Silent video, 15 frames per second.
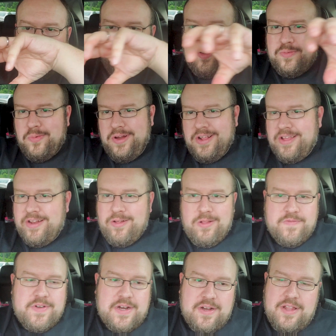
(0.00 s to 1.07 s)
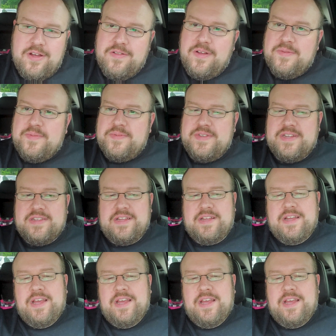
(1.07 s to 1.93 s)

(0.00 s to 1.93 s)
sprinkle it all over there. Load up some seasoning.